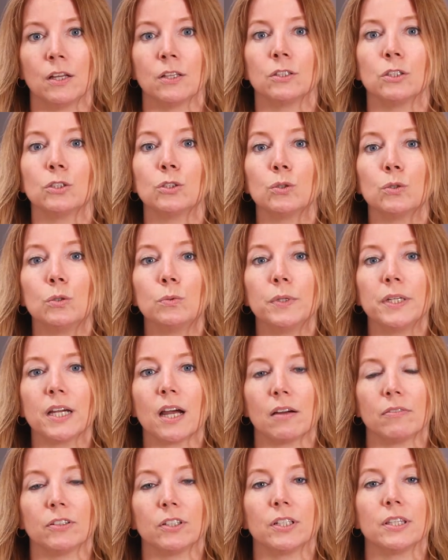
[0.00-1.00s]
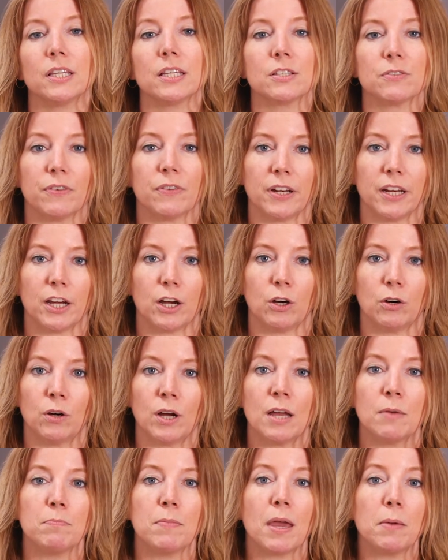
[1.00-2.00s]
The tool we cover in this video
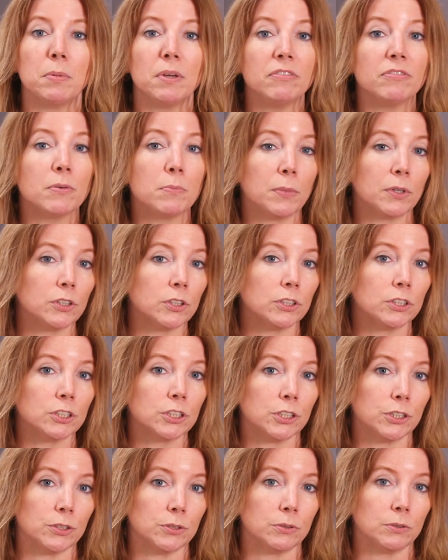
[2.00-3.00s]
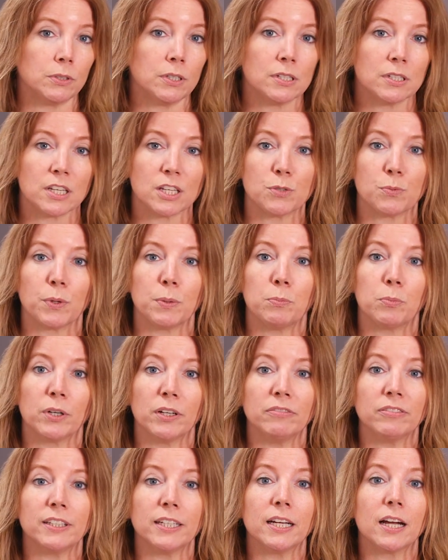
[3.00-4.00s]
may be familiar to you since we
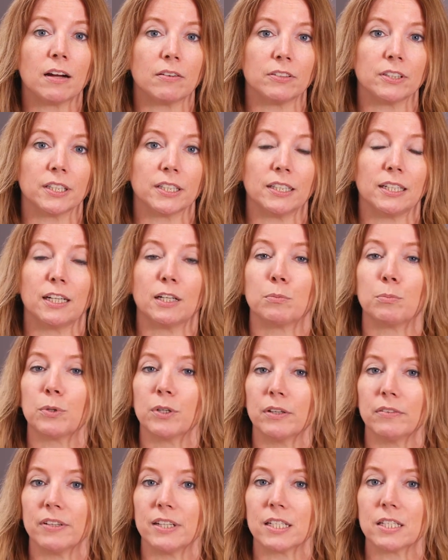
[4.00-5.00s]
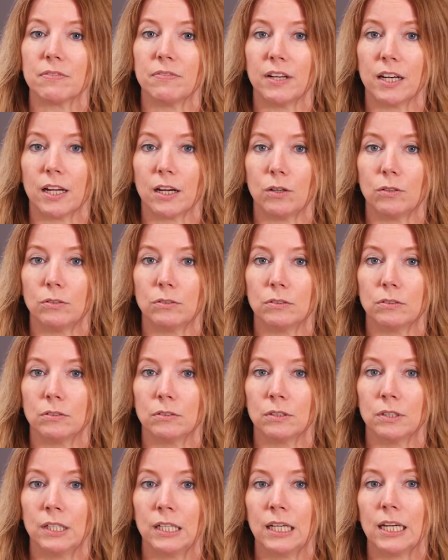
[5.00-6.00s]
briefly covered it in a previous video.
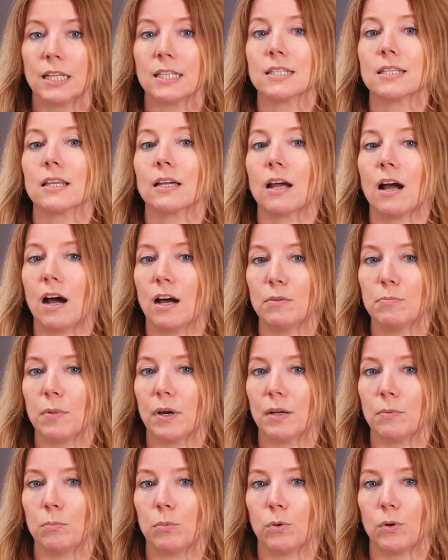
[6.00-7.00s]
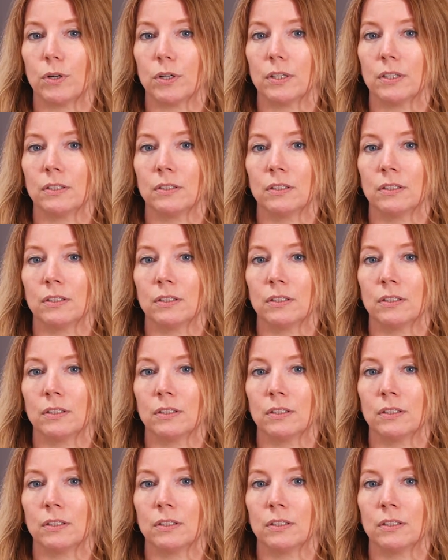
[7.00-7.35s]
It's the Kanban board.